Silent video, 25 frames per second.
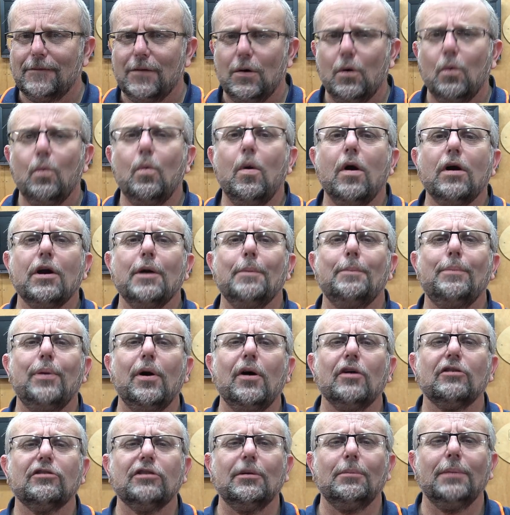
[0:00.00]
what could
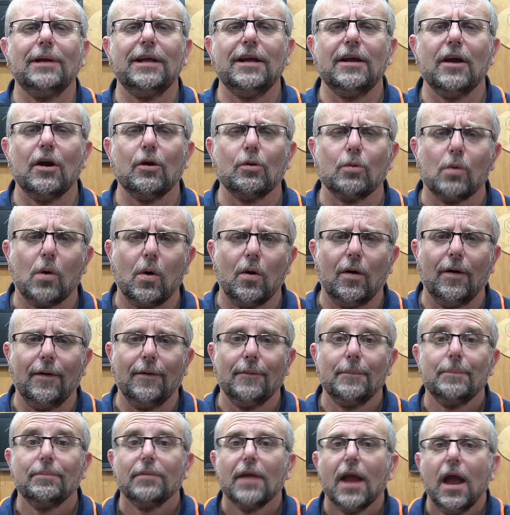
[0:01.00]
possibly go wrong?
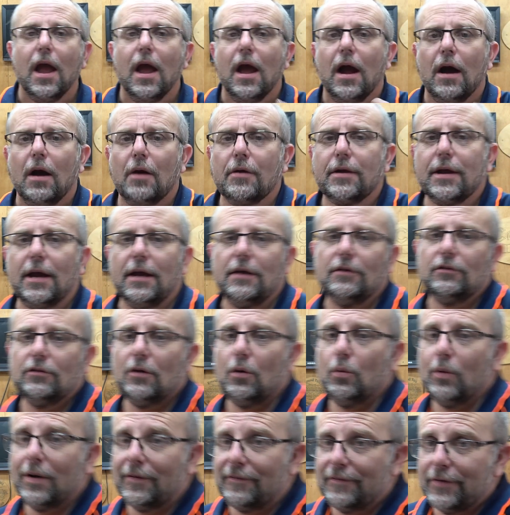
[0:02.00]
Okay,
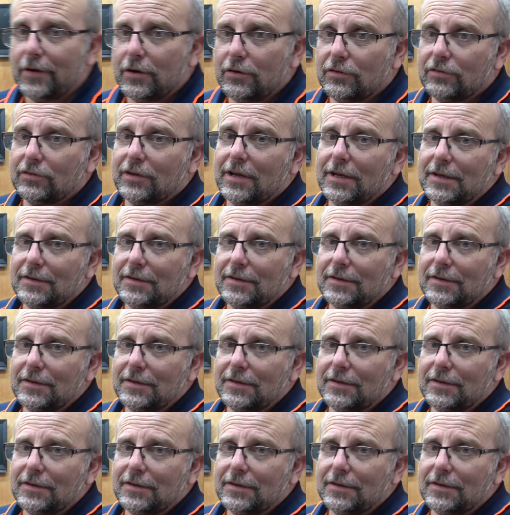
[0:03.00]
so we're first going to